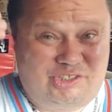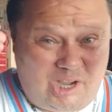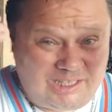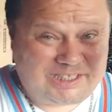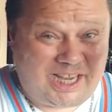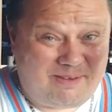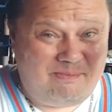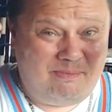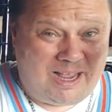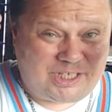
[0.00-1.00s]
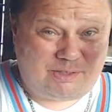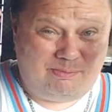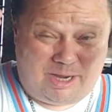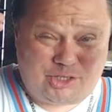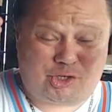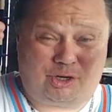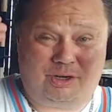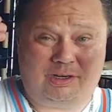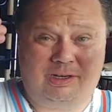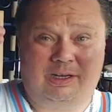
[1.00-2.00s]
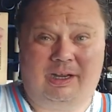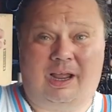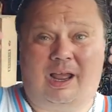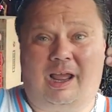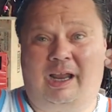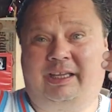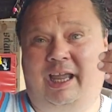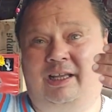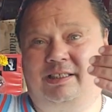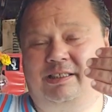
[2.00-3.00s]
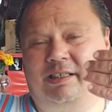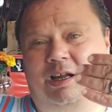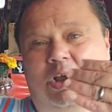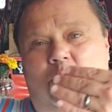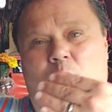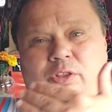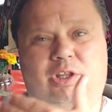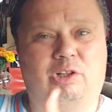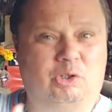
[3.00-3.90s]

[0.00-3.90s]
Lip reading: does get measured against what the